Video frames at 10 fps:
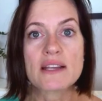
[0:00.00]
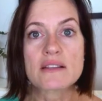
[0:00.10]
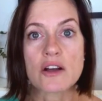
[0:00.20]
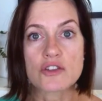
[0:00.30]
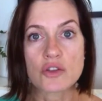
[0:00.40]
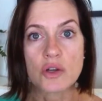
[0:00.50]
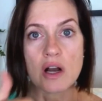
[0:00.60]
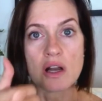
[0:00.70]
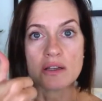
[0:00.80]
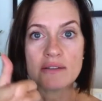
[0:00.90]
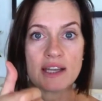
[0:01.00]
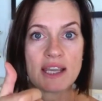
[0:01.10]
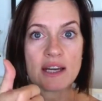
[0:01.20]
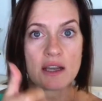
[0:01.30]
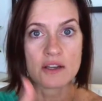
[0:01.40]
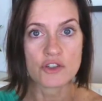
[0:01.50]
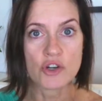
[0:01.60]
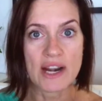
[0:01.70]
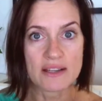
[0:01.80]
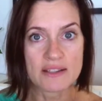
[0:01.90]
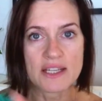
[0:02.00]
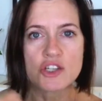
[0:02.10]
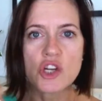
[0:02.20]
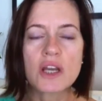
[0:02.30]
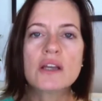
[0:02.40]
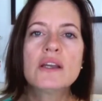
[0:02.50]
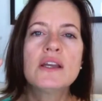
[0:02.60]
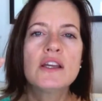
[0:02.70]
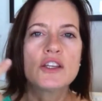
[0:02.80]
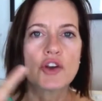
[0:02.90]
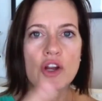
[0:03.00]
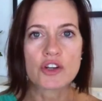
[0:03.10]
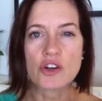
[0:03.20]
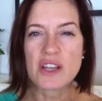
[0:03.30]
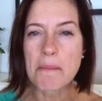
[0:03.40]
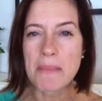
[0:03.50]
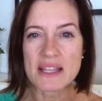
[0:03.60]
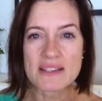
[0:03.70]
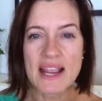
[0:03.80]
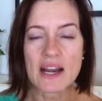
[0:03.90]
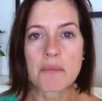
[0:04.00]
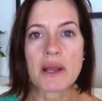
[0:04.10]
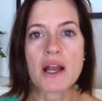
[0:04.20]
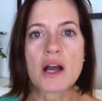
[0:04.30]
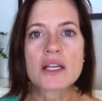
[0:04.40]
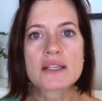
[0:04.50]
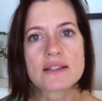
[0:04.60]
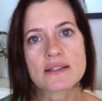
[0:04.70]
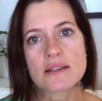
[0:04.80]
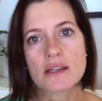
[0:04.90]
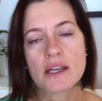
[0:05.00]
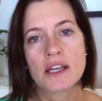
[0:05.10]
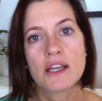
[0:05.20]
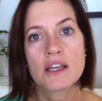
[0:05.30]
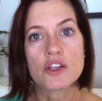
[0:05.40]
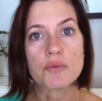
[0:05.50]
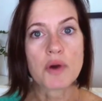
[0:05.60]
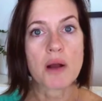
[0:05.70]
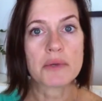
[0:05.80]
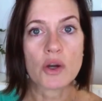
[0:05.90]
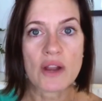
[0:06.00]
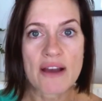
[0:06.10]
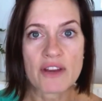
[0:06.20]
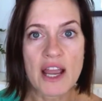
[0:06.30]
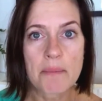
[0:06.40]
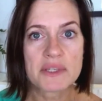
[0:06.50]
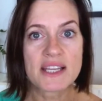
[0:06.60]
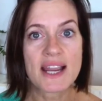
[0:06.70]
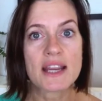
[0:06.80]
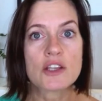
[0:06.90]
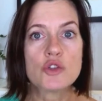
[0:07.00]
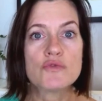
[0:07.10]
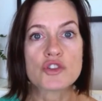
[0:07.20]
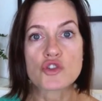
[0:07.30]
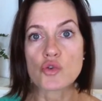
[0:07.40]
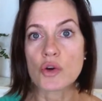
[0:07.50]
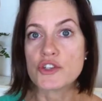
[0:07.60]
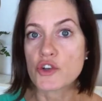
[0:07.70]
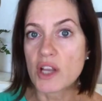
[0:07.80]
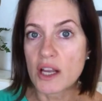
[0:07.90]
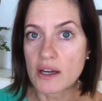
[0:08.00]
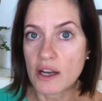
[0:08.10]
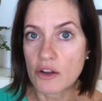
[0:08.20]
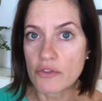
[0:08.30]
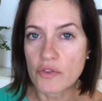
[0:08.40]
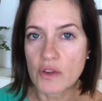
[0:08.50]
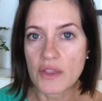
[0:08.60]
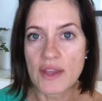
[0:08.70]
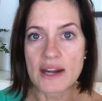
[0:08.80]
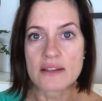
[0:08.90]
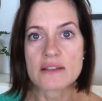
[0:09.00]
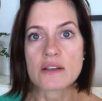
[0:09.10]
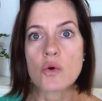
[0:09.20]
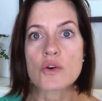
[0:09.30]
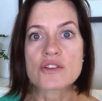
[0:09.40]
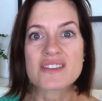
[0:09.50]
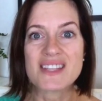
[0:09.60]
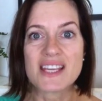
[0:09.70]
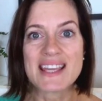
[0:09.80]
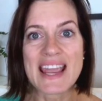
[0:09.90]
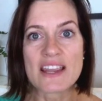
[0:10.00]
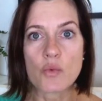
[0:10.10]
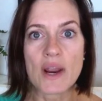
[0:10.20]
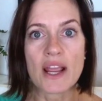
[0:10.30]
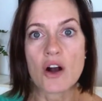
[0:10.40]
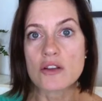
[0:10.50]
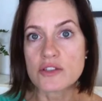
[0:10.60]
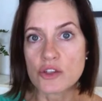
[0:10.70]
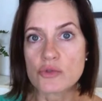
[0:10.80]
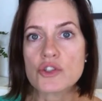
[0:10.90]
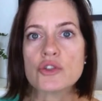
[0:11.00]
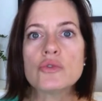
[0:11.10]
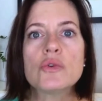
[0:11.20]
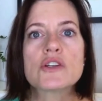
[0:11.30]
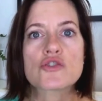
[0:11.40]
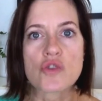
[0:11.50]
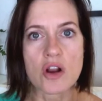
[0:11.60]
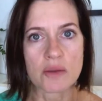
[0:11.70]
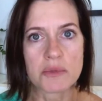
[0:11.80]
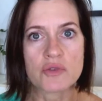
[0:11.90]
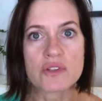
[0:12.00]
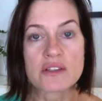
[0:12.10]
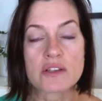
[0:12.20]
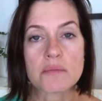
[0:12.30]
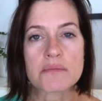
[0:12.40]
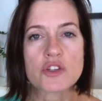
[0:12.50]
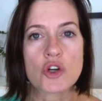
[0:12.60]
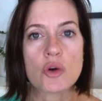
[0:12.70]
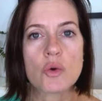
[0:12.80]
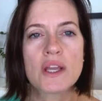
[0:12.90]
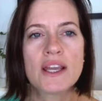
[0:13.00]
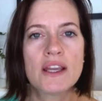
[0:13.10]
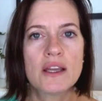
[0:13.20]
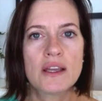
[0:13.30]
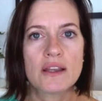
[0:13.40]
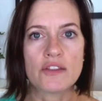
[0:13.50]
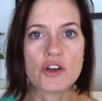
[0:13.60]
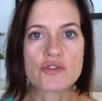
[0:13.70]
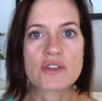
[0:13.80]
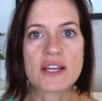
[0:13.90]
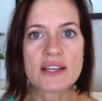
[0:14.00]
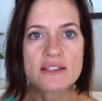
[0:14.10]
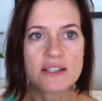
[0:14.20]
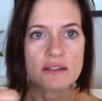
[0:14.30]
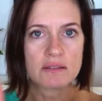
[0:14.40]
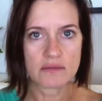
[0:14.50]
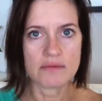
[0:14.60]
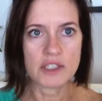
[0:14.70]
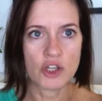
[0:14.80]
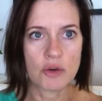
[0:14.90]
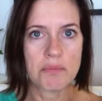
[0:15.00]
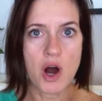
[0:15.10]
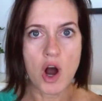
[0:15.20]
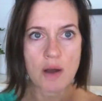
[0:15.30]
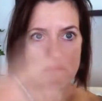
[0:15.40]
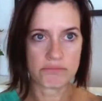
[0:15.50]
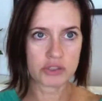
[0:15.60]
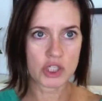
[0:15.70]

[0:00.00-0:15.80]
has also gone, again, under anesthesia. You're under immense antibiotics. You probably don't have an appetite. You've destroyed your gut health. And that is, of course, the gateway also to a strong immune system. So there's the next, bomb.